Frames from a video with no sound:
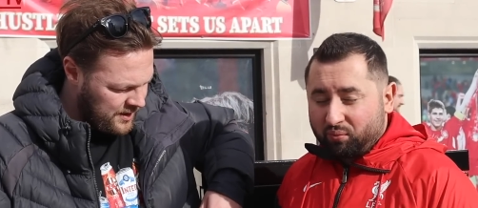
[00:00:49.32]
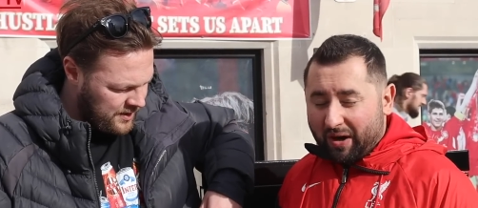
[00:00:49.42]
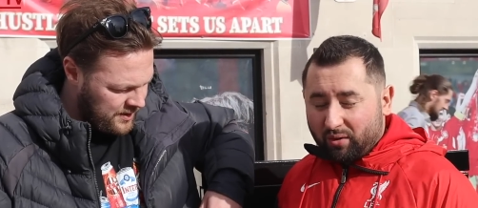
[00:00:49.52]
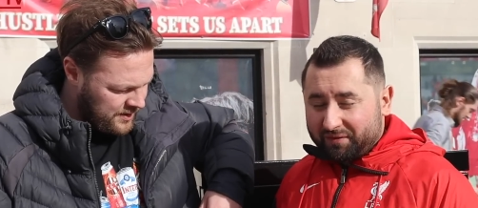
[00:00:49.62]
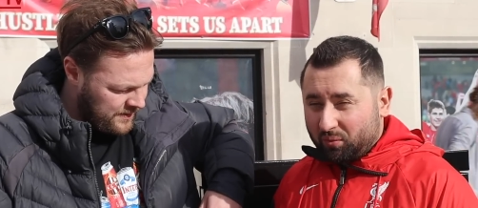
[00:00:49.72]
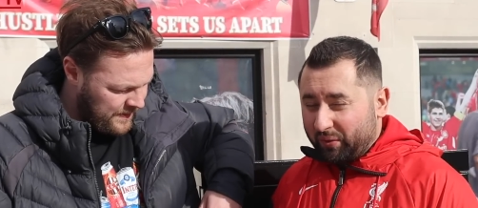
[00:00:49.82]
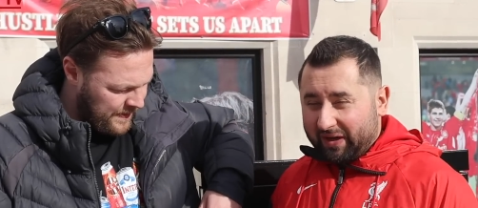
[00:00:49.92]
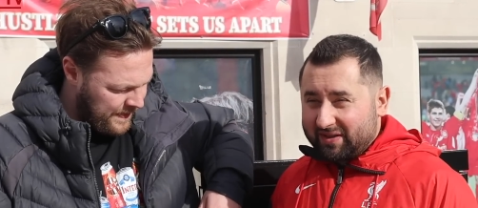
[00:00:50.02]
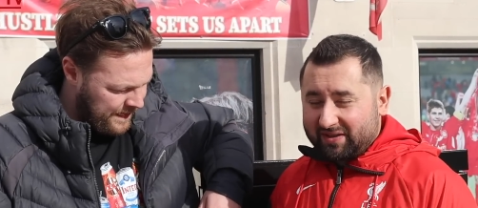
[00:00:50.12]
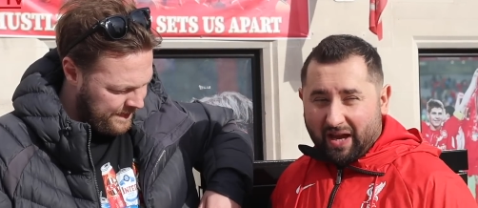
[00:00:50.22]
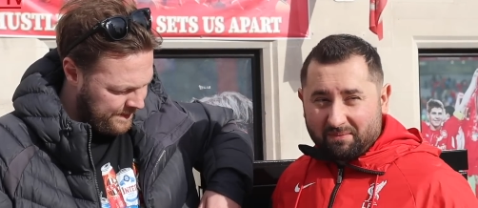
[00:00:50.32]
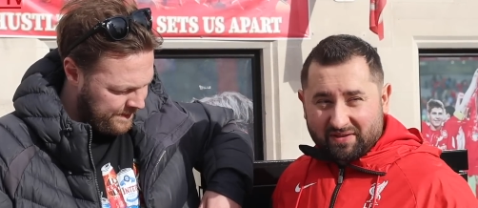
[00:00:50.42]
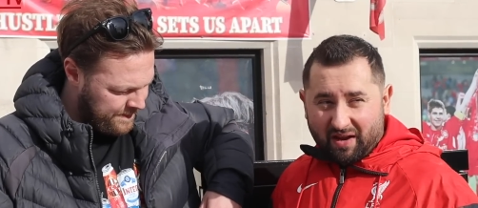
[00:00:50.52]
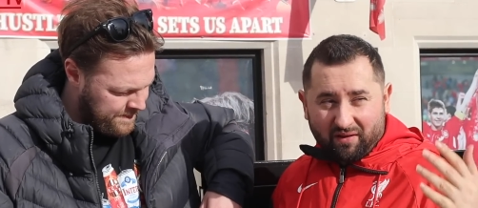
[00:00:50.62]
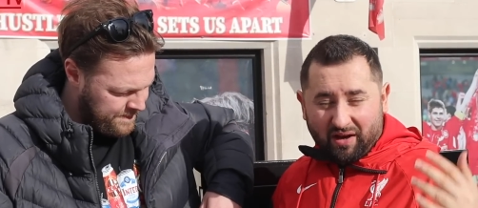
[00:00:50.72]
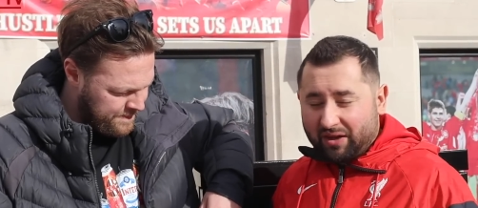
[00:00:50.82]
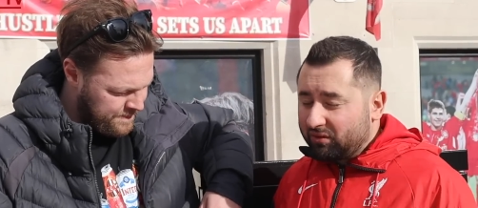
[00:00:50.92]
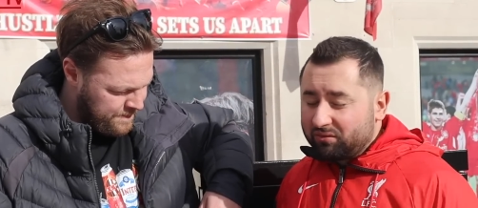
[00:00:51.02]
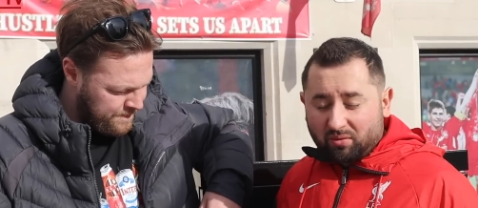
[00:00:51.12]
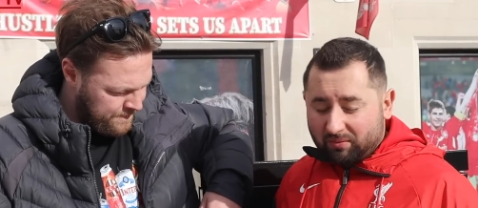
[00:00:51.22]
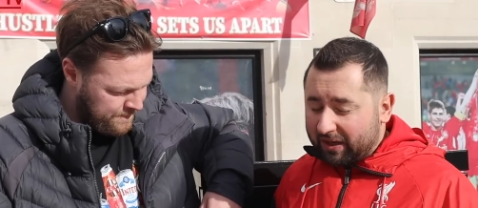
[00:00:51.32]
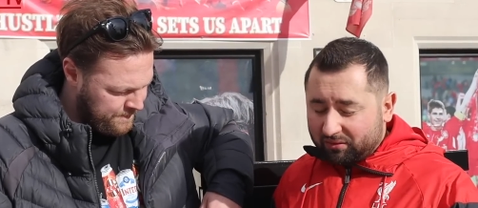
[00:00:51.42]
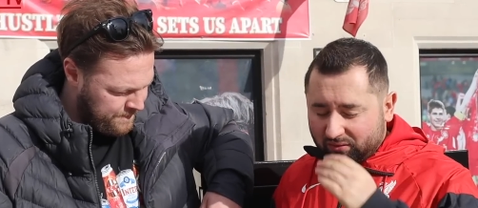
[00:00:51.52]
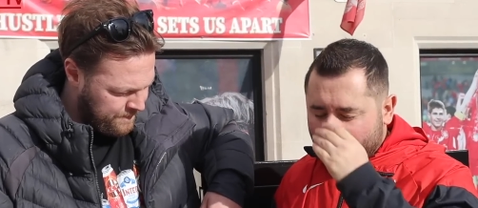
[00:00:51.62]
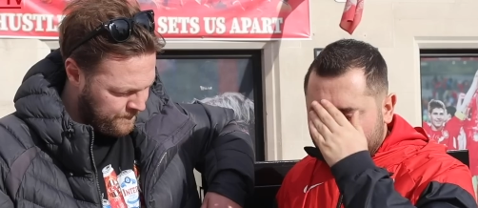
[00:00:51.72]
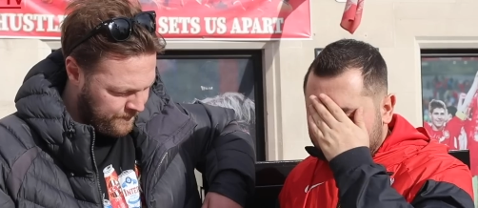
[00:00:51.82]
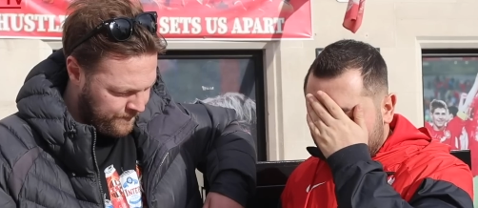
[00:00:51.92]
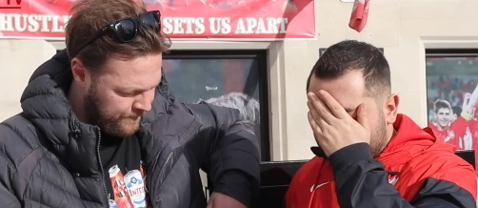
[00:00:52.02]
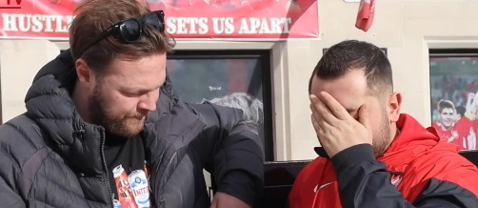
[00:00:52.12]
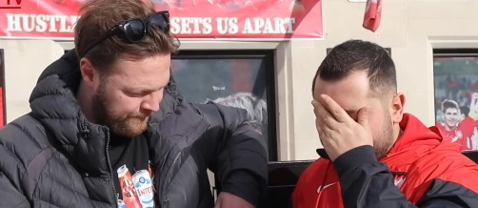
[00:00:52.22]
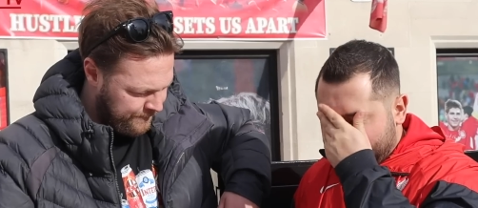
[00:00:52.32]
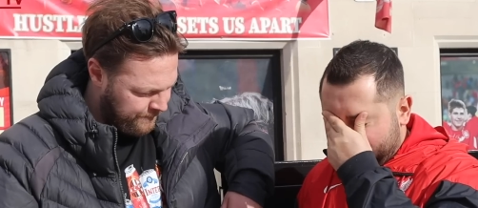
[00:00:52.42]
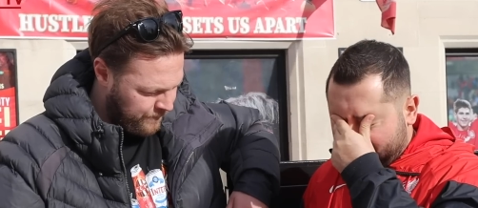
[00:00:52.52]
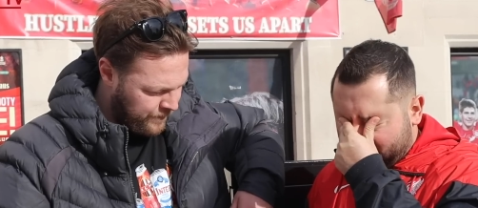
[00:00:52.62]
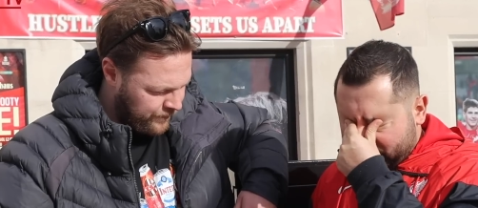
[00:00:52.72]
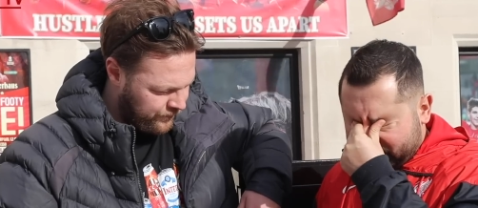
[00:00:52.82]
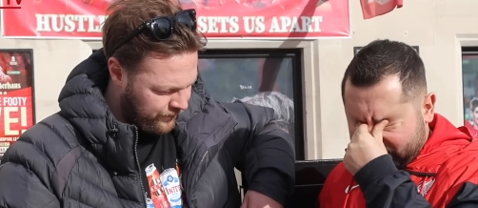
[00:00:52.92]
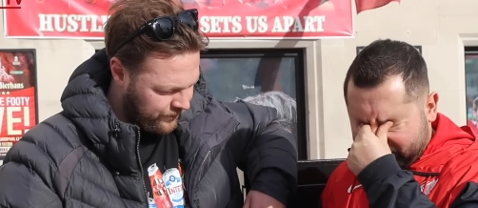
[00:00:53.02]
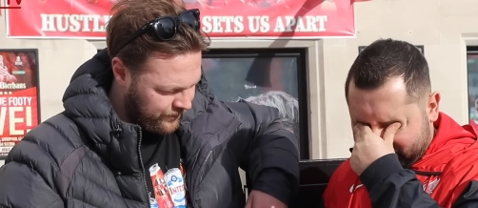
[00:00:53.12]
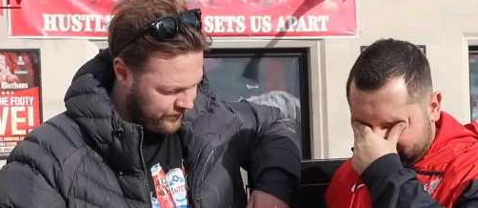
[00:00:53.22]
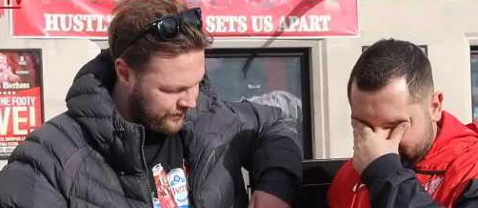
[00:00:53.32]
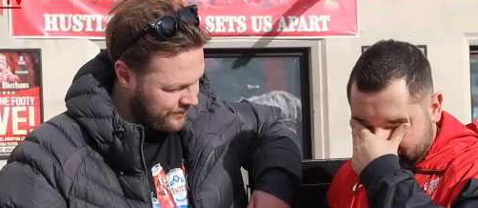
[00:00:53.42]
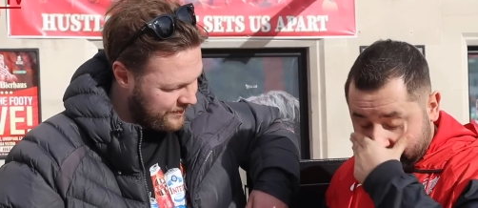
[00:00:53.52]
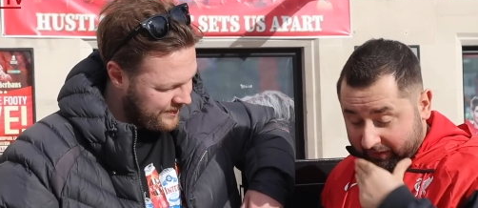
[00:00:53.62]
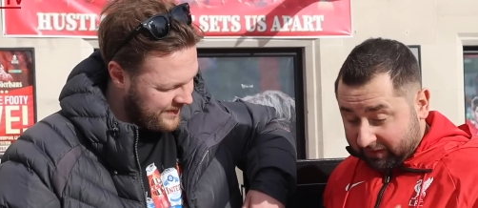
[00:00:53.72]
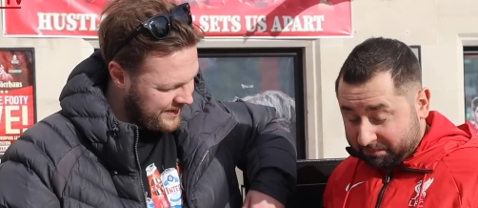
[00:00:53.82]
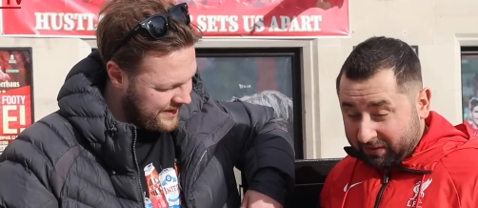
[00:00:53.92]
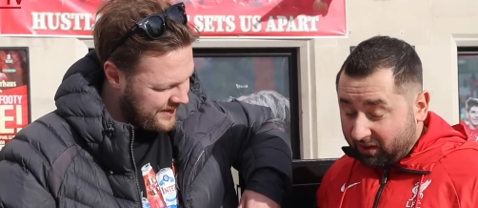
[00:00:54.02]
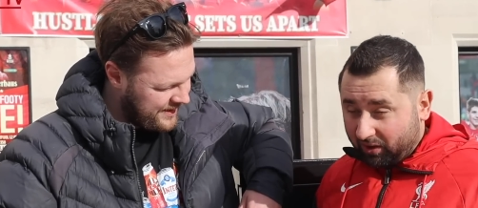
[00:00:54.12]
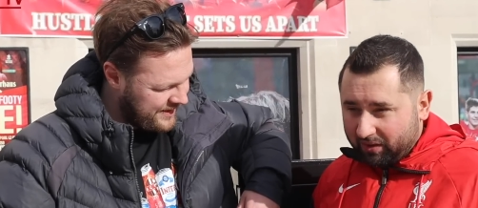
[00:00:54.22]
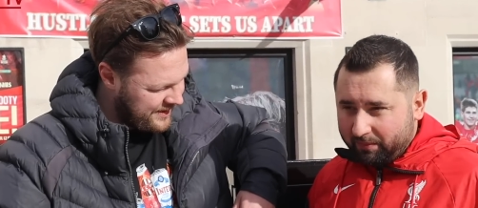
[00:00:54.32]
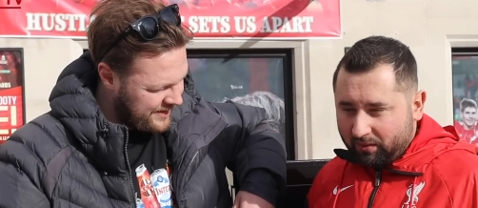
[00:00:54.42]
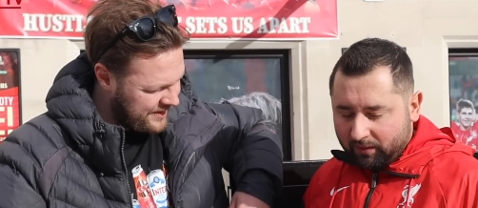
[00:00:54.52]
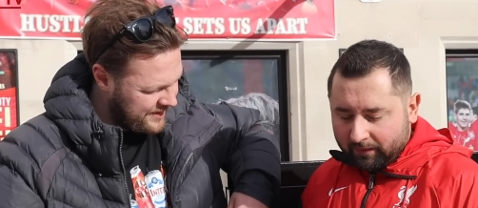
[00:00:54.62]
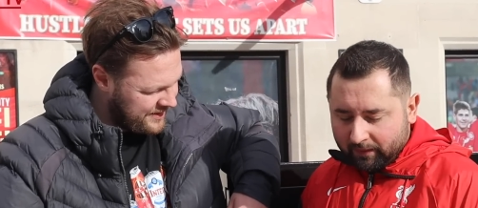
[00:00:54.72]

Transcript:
Speaker 1: One of the worst games ever. I don't know. I don't know even what to say because it's it's been horrible.